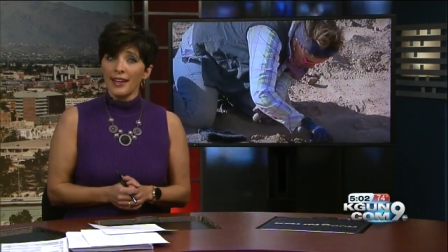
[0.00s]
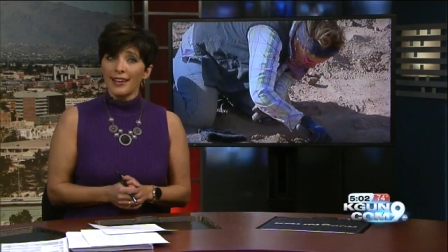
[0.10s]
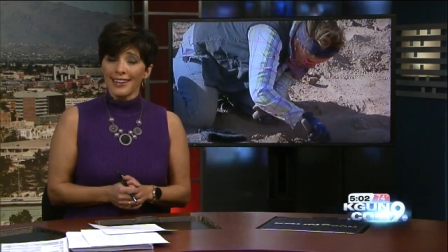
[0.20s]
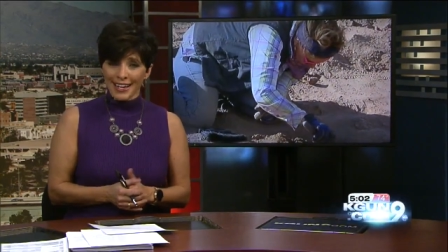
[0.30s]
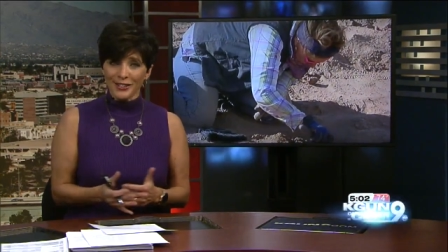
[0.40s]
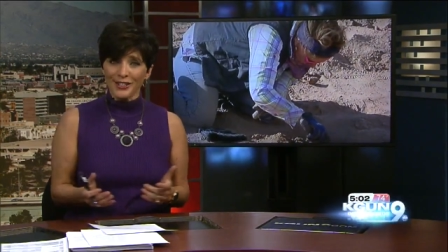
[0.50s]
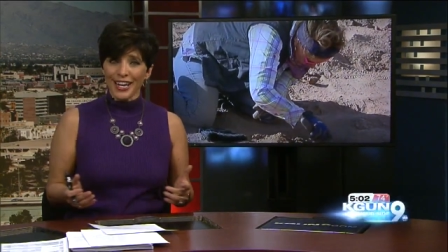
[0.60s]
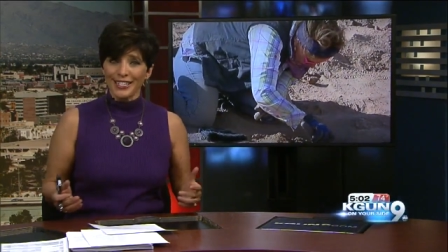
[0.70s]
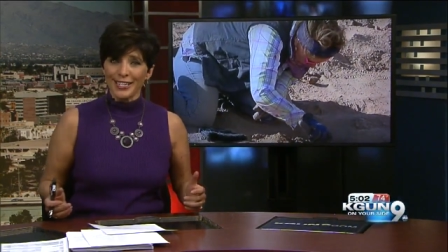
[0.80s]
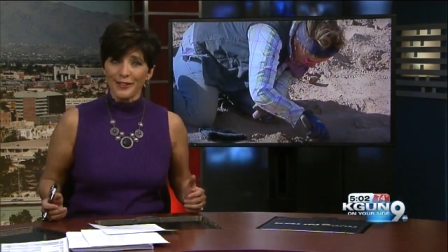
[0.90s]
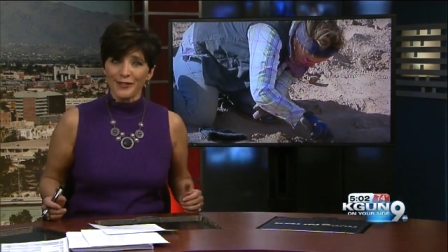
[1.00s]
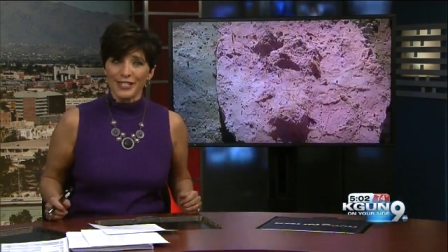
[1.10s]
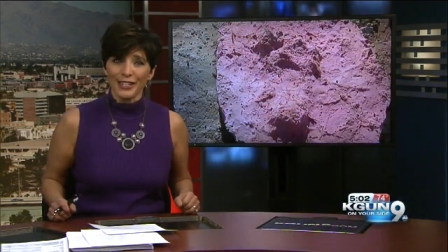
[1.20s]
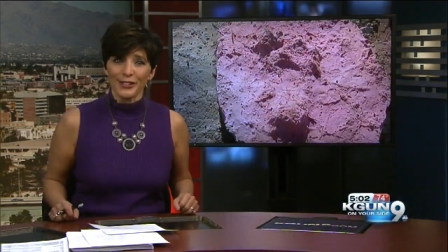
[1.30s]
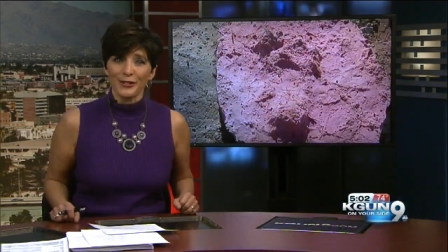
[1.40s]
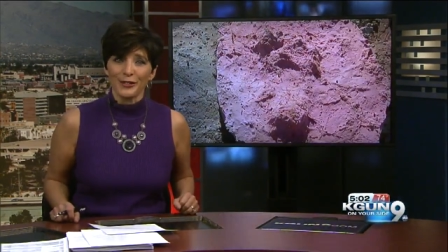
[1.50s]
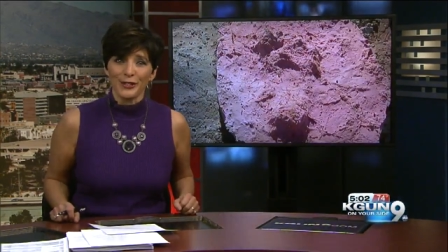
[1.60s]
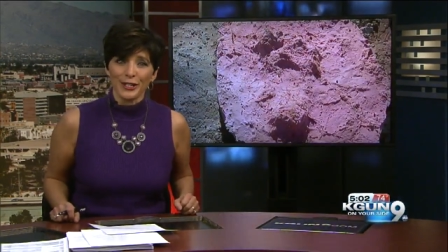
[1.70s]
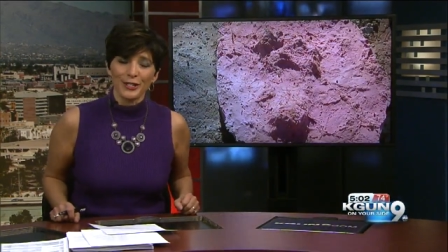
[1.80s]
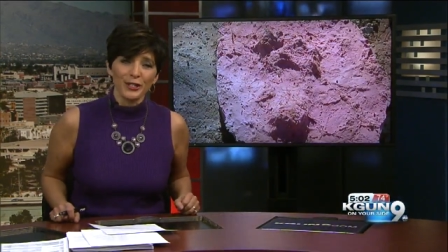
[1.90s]
Nine Inside's Jennifer Dela
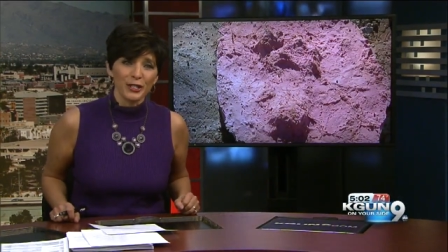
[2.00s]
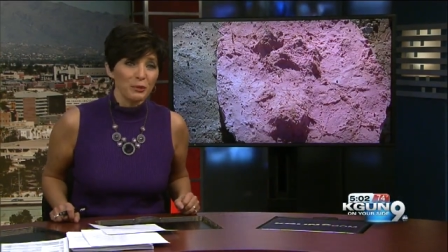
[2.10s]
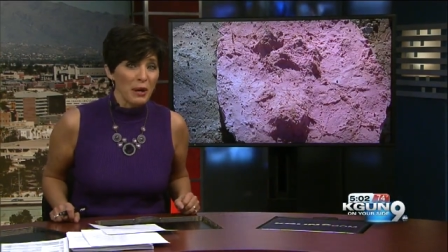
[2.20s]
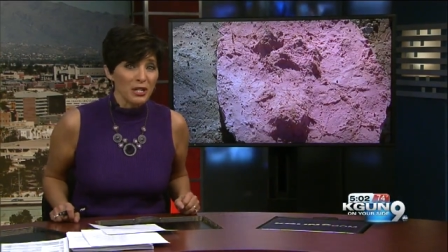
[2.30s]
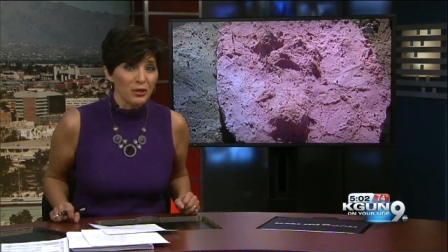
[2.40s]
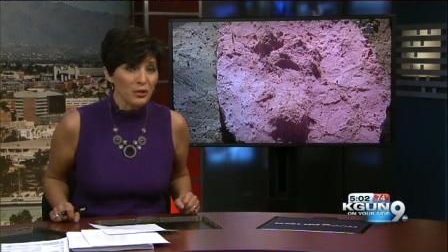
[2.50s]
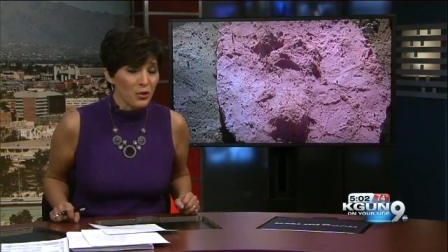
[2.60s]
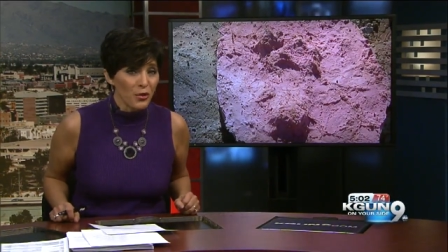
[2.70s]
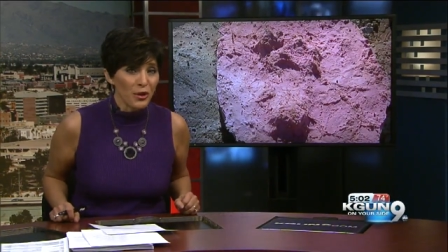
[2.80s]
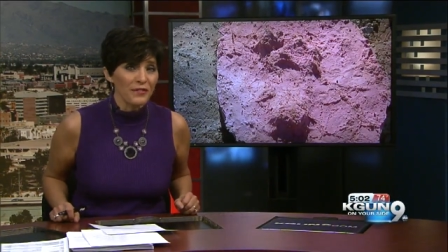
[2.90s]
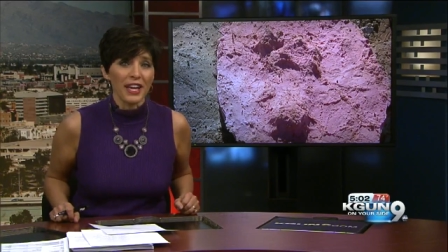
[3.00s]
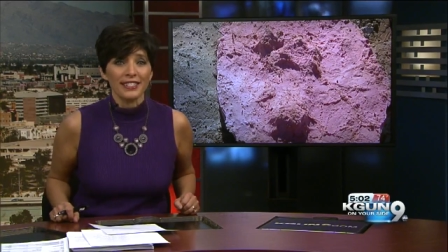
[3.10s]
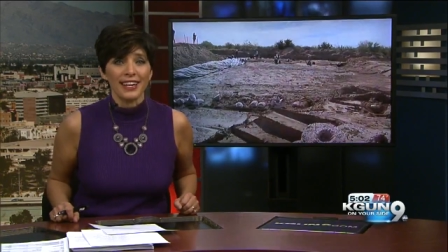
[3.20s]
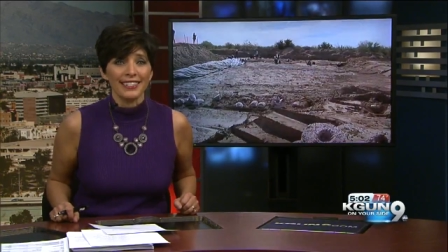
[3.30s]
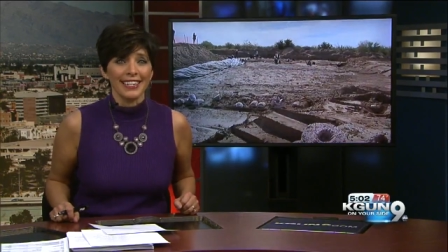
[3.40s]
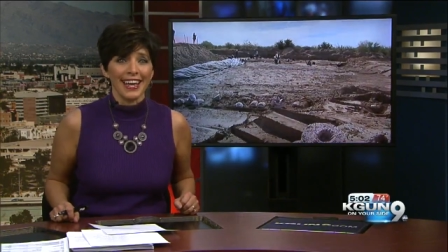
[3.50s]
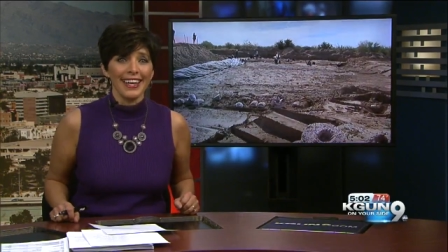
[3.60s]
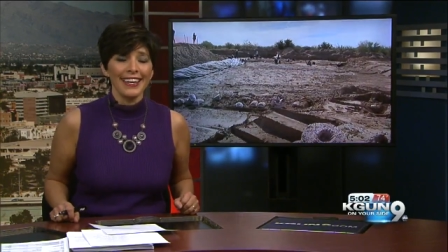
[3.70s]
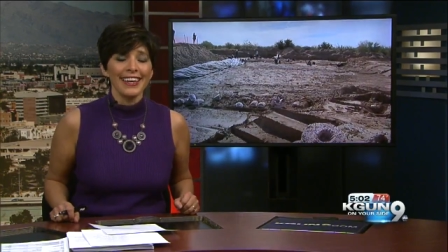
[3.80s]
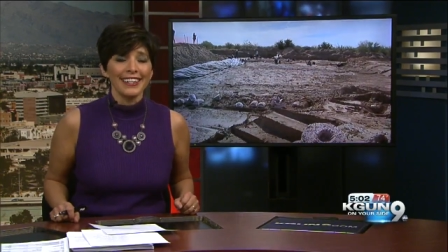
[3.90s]
Cruz took a special tour of that site
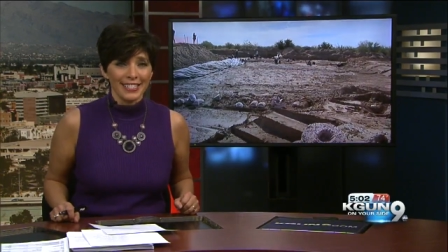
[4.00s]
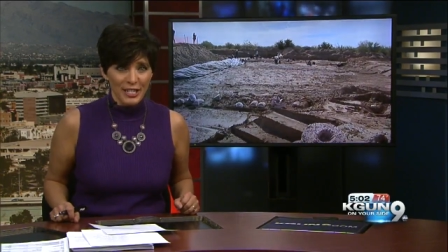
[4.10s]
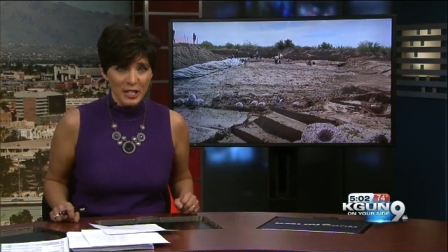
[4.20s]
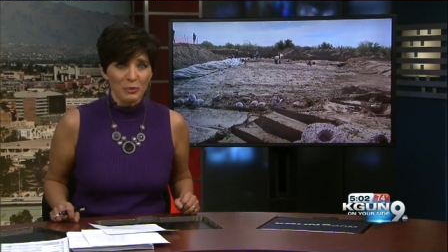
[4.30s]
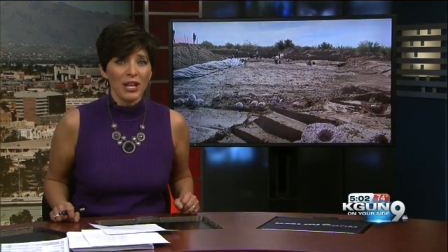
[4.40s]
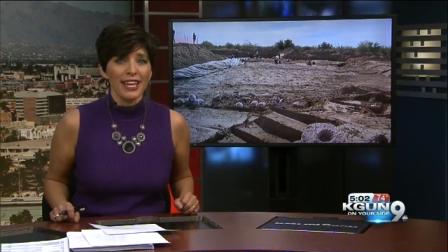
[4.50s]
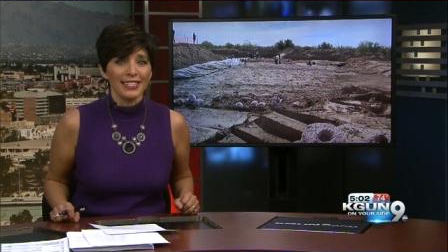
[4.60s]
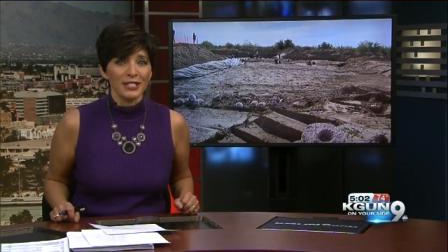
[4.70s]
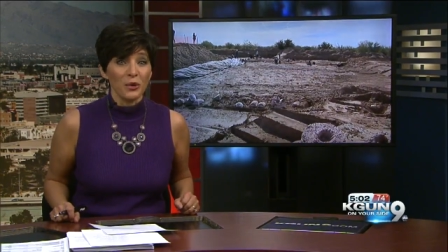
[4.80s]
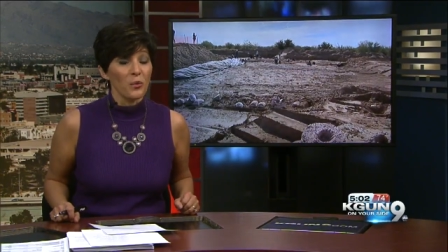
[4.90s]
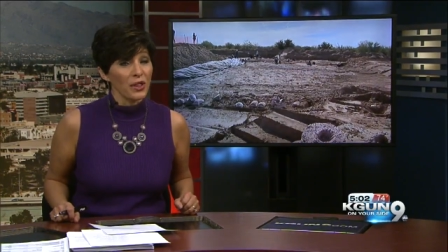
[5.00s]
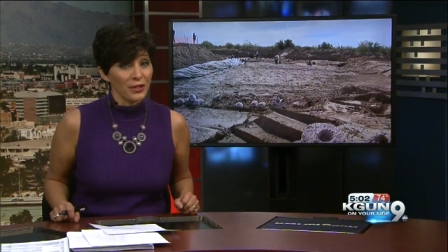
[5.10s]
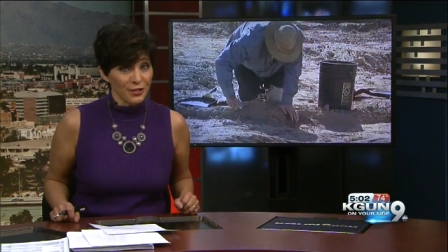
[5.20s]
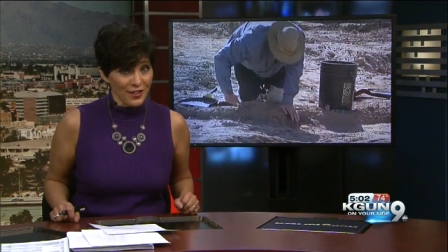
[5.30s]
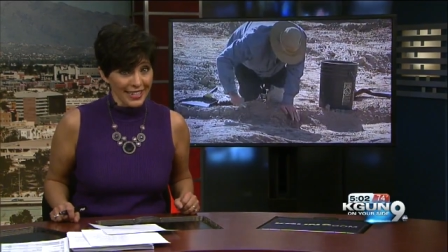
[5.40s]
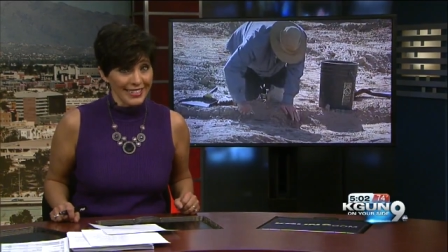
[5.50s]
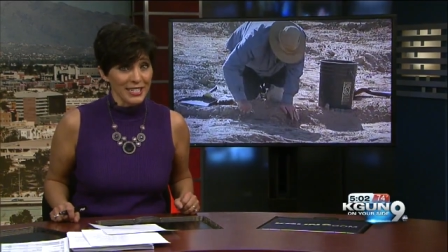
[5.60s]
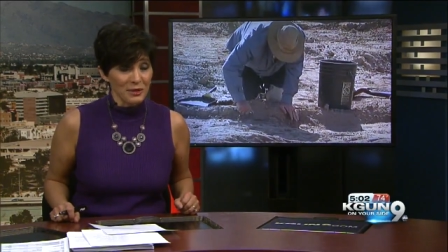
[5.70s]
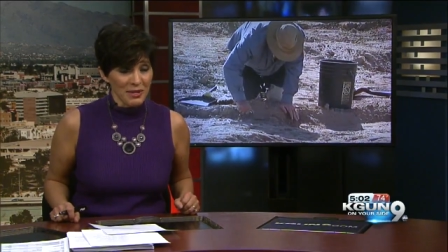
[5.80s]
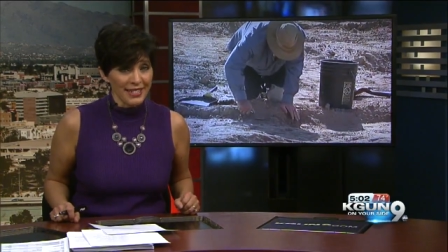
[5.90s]
today, and she explains what those
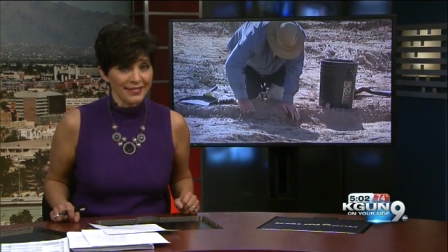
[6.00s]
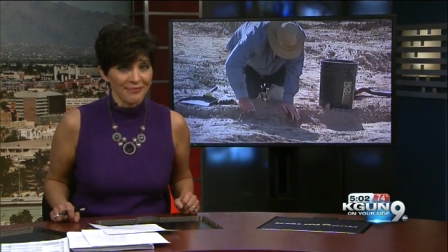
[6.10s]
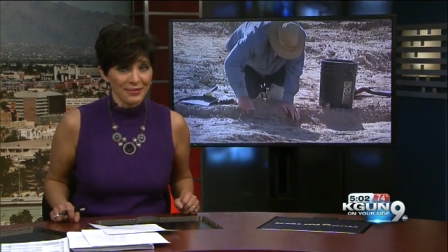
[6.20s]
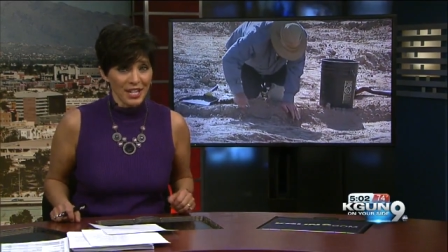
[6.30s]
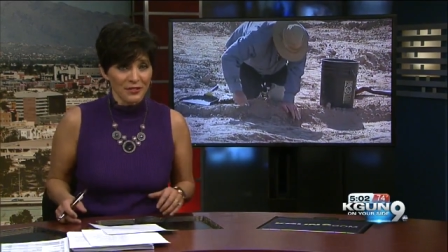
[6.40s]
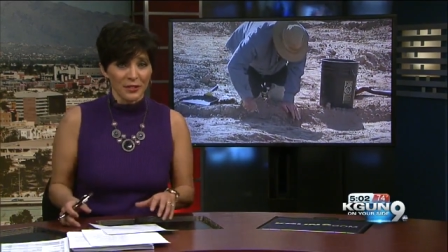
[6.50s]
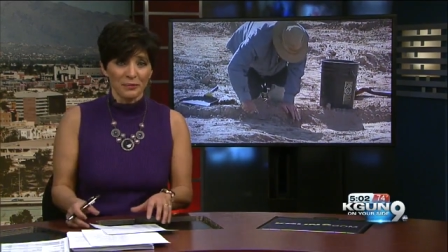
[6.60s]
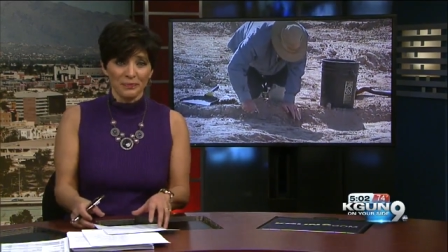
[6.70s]
findings mean. Jennifer.